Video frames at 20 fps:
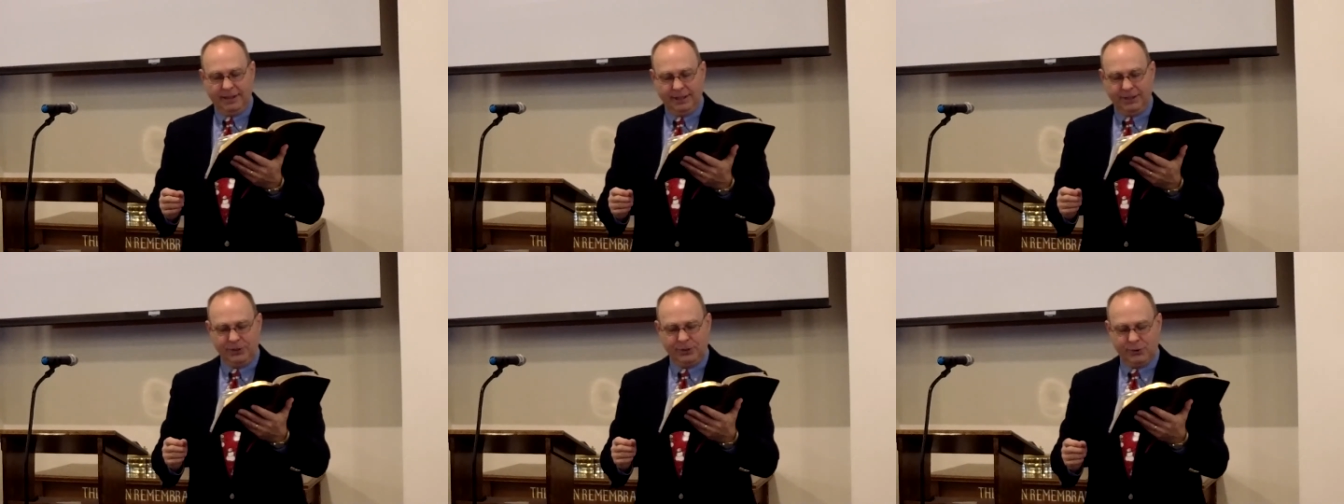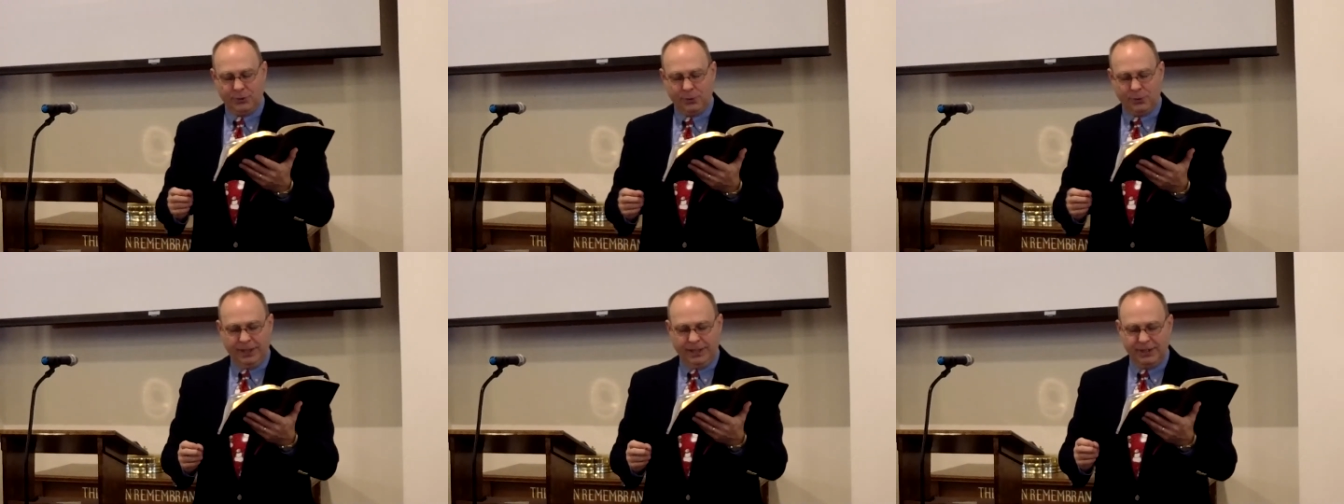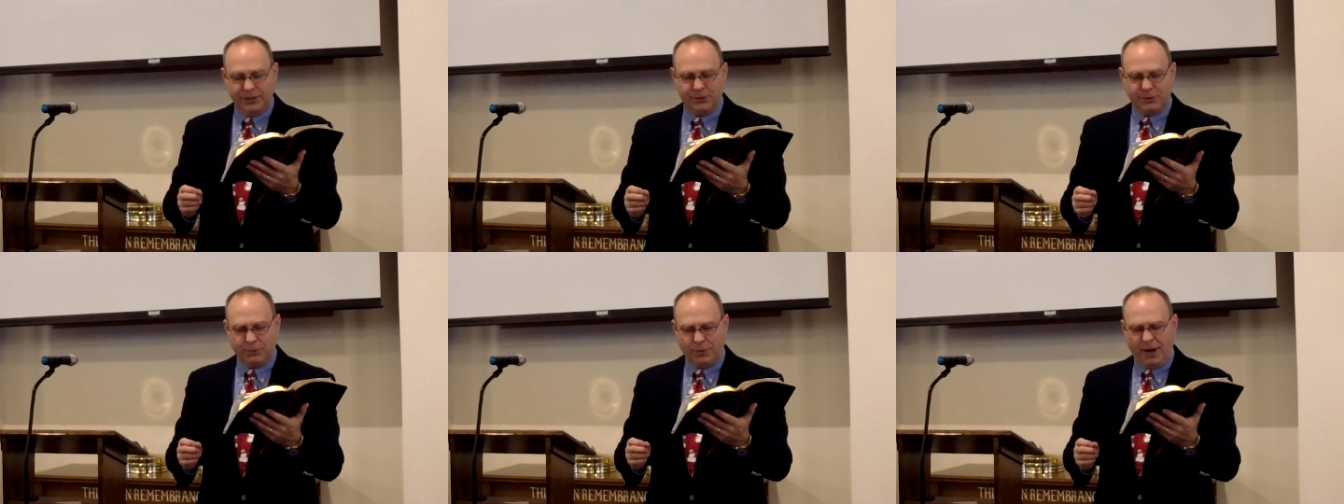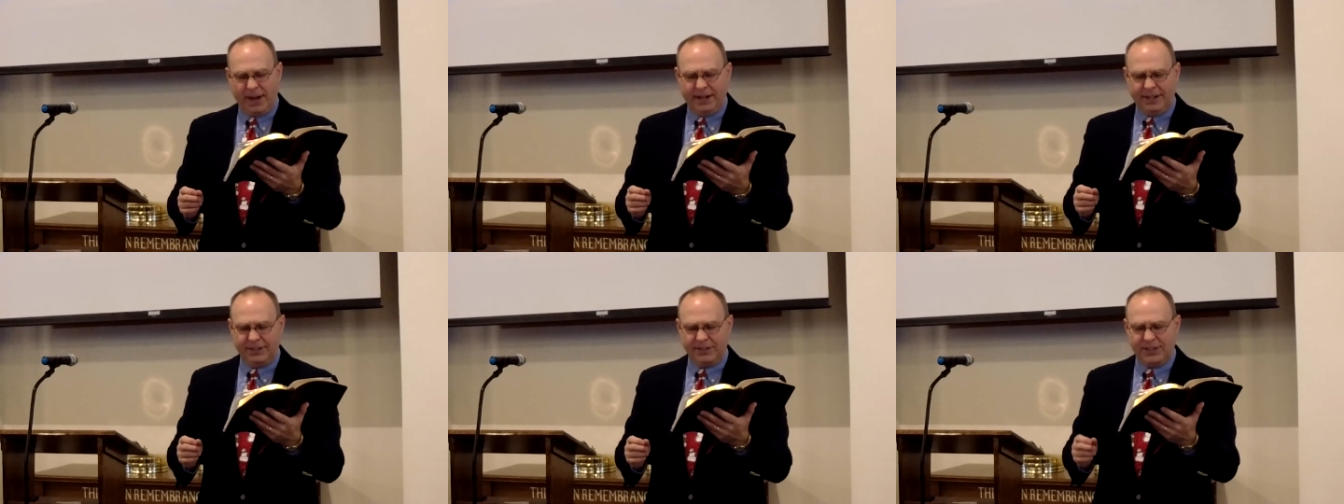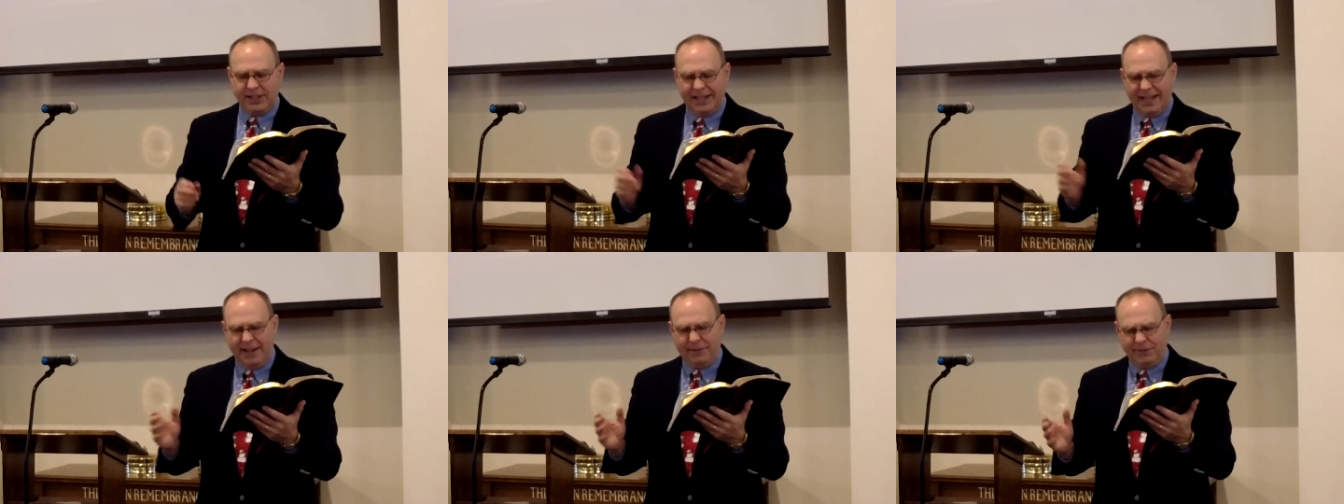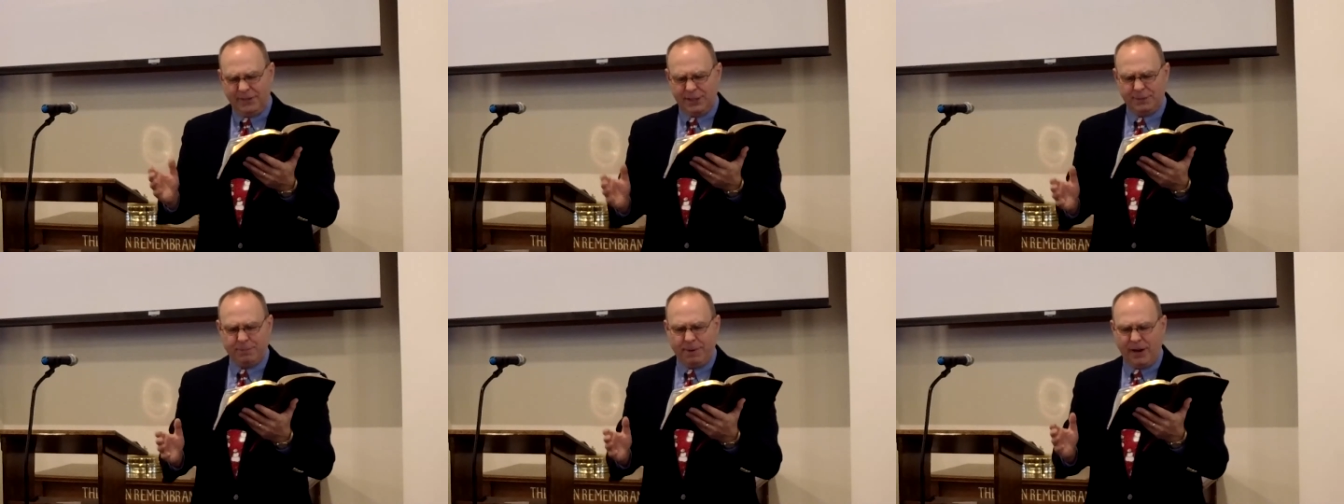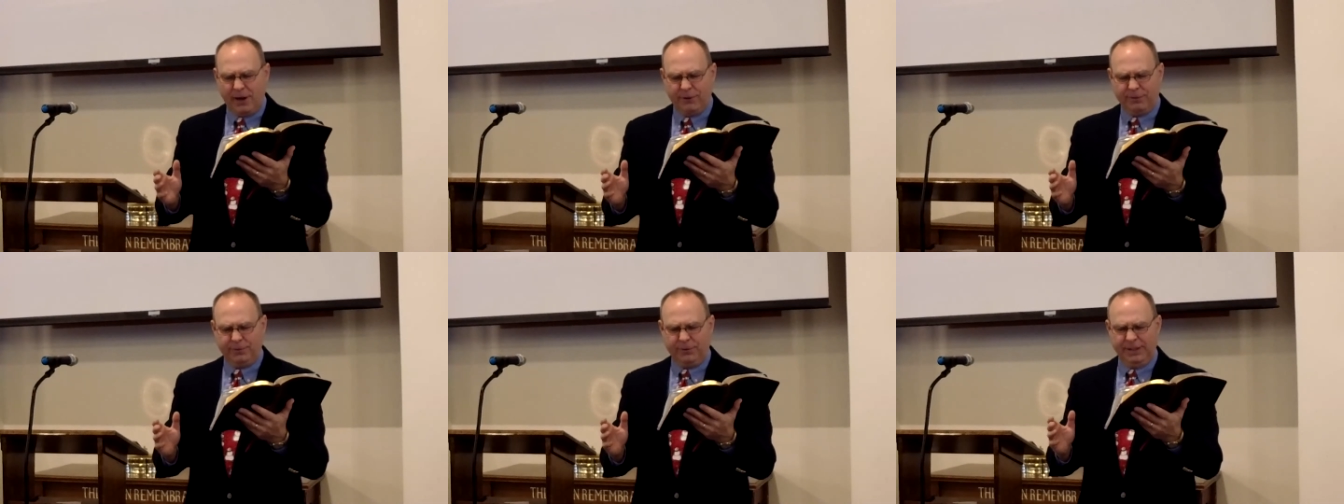enjoy his writings, he gave these
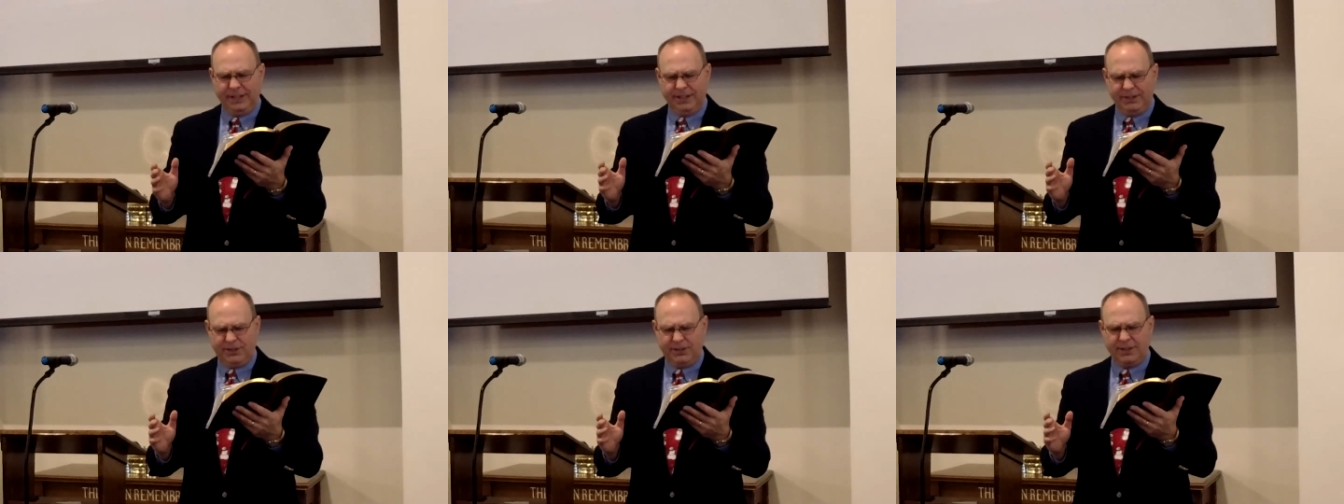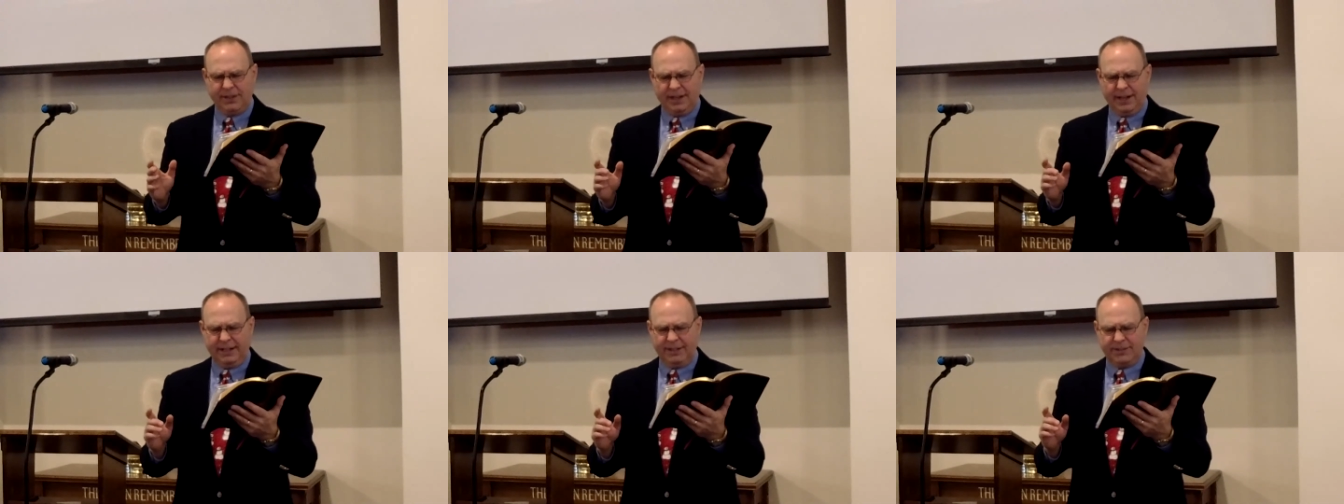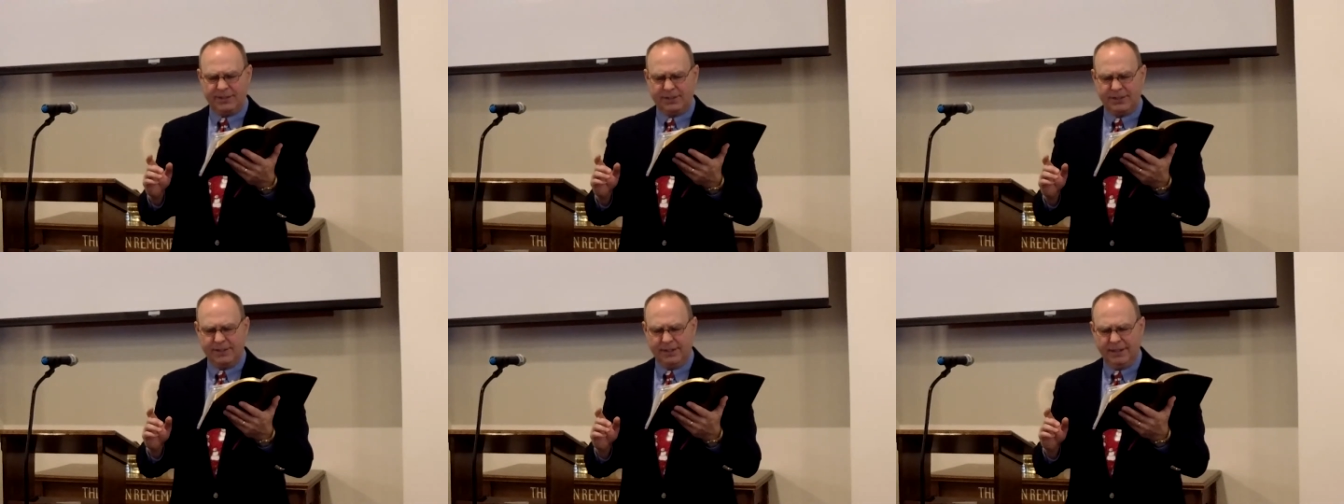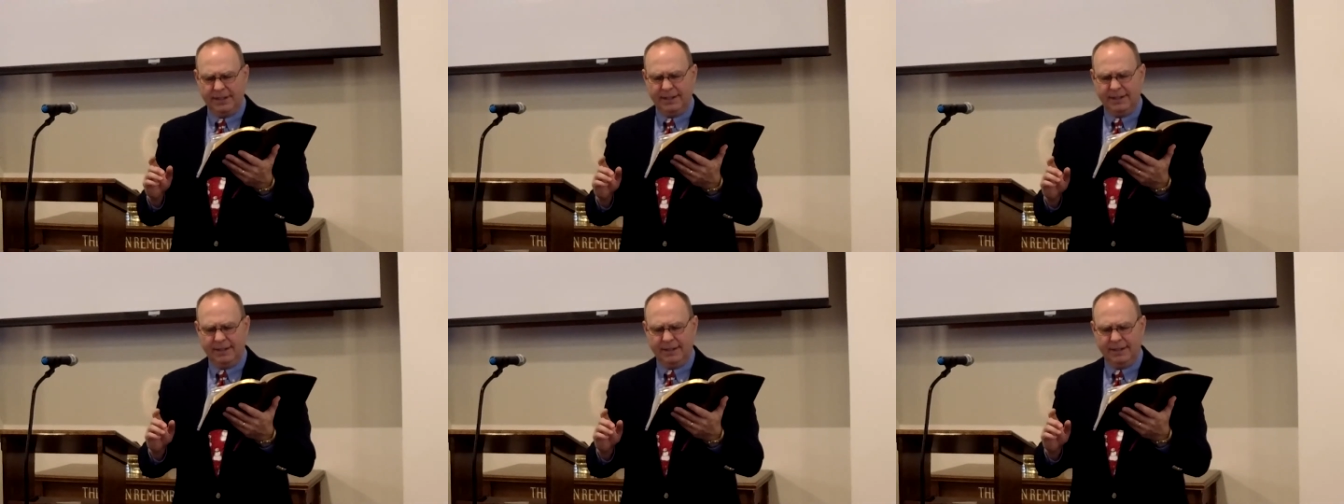powerful insights.